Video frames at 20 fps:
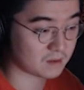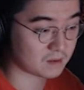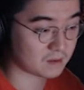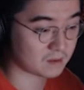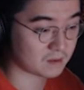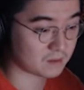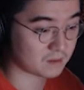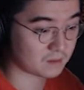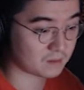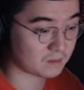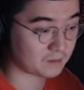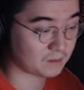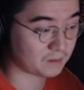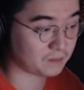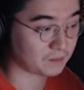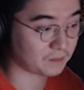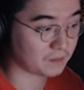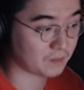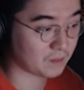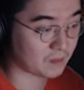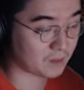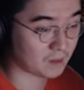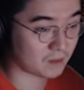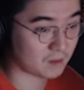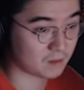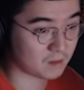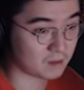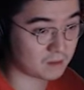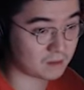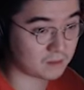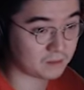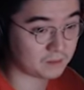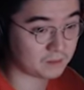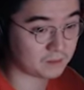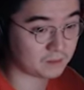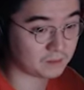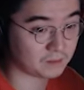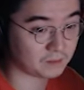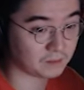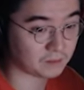
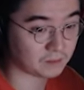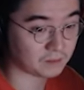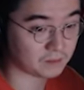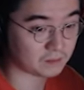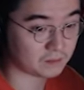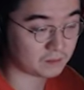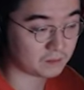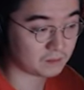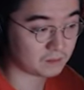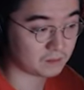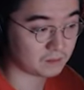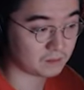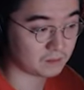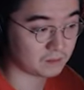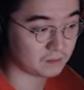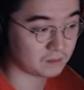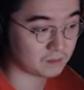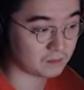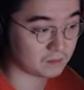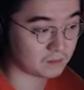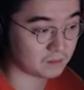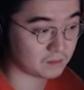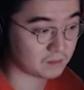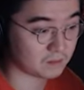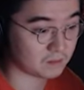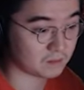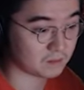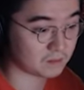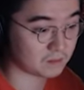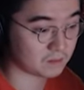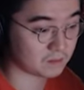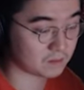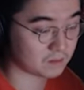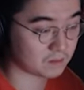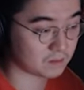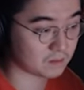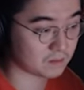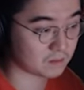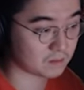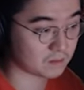
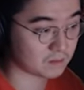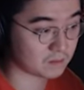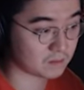[no speech]